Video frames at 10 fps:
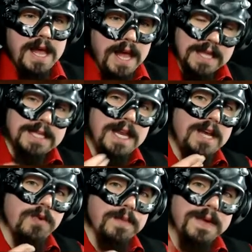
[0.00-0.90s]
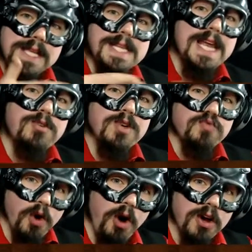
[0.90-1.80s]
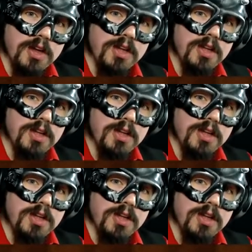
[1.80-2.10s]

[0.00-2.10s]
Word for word: It's liquid, but it's liquid rock.